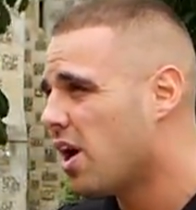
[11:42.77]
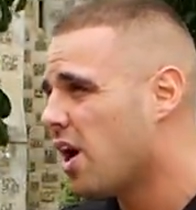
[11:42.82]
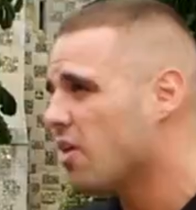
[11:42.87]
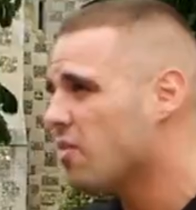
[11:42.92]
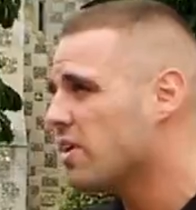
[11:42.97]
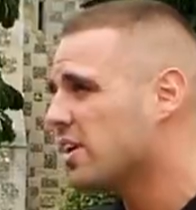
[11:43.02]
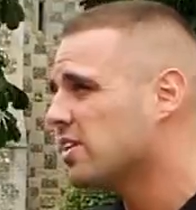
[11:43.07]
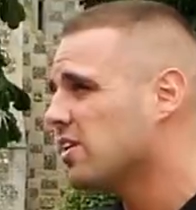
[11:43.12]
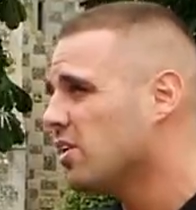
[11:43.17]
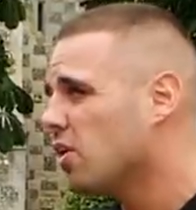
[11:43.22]

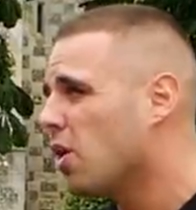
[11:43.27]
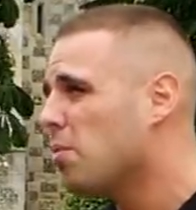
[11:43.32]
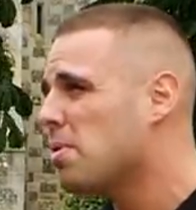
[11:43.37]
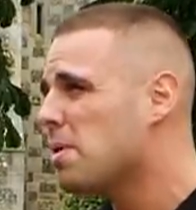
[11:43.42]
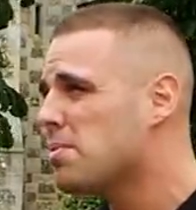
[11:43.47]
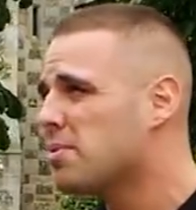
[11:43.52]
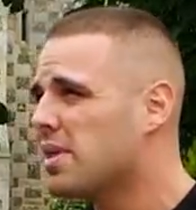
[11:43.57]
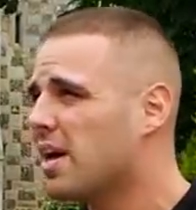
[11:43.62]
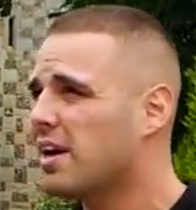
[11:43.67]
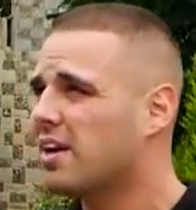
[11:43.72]
are
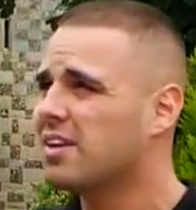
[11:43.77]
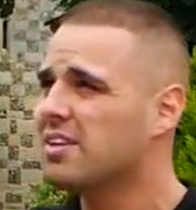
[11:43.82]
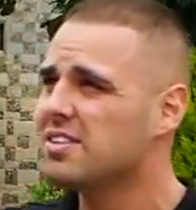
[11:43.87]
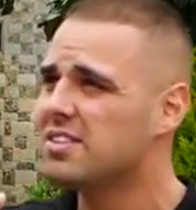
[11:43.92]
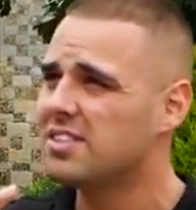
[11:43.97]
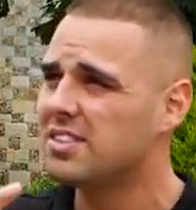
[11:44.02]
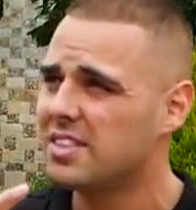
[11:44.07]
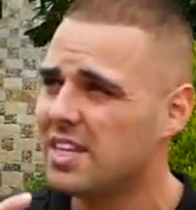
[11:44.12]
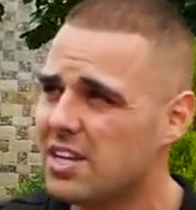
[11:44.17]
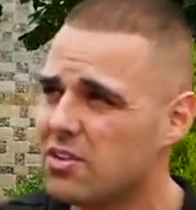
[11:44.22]

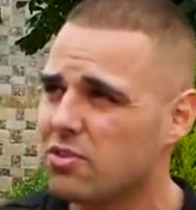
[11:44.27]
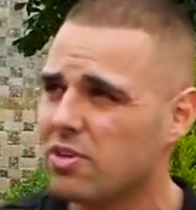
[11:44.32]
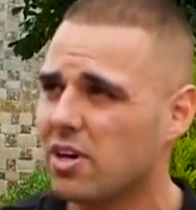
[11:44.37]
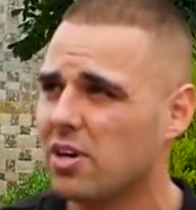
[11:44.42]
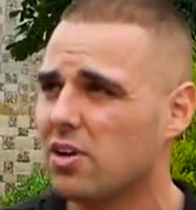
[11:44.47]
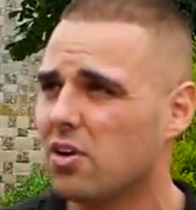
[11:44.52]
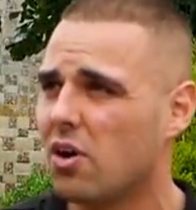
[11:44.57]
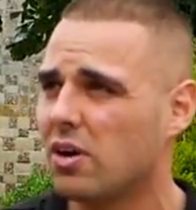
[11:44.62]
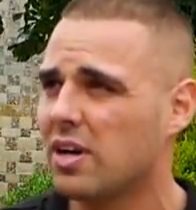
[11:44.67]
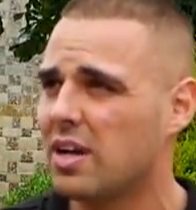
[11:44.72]
considering
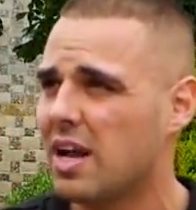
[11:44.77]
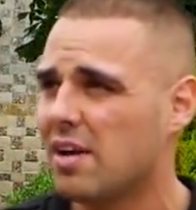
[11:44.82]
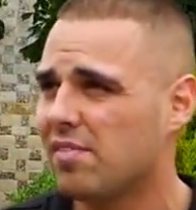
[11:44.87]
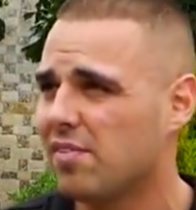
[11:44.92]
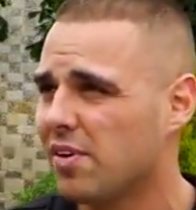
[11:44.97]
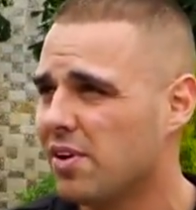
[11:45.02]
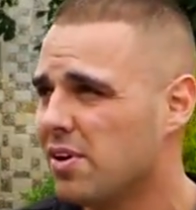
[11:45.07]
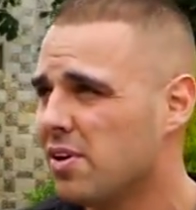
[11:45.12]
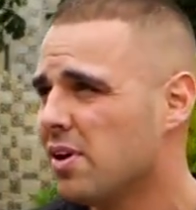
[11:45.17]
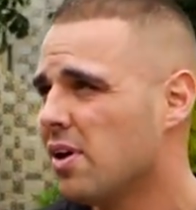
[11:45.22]
a
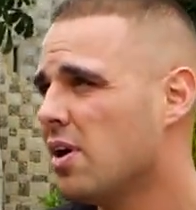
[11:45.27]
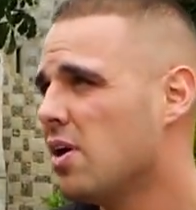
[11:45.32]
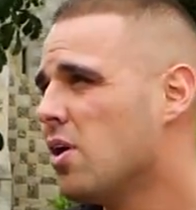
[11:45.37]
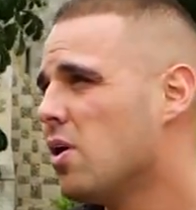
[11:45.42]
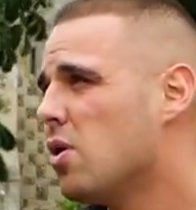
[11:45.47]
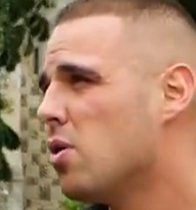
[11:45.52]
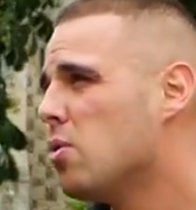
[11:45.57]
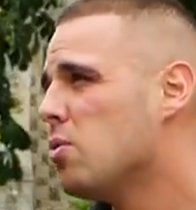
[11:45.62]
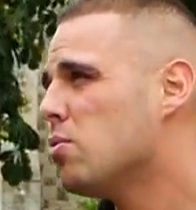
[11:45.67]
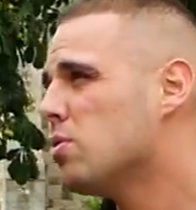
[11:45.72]

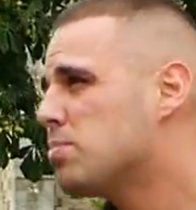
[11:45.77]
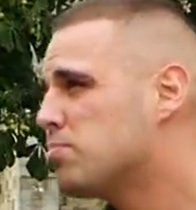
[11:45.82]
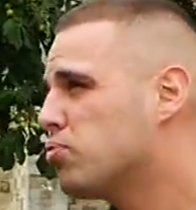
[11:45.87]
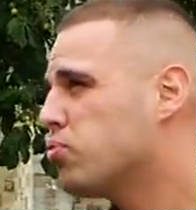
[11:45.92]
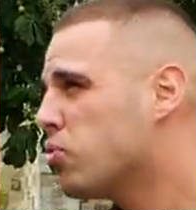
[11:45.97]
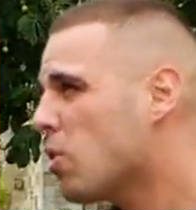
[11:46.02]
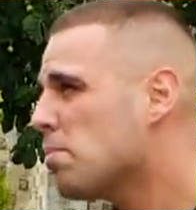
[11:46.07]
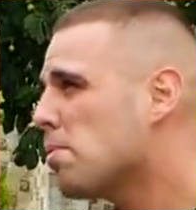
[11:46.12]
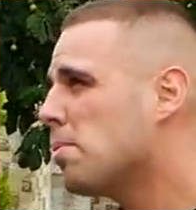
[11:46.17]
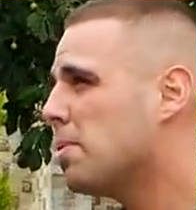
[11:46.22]
911 would
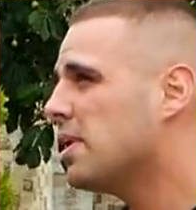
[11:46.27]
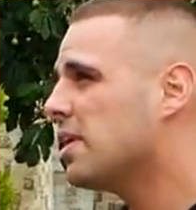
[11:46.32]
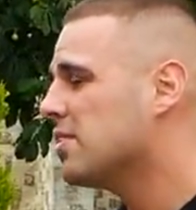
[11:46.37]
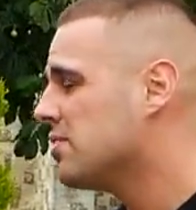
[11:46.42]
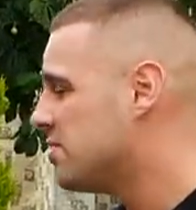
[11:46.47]
probably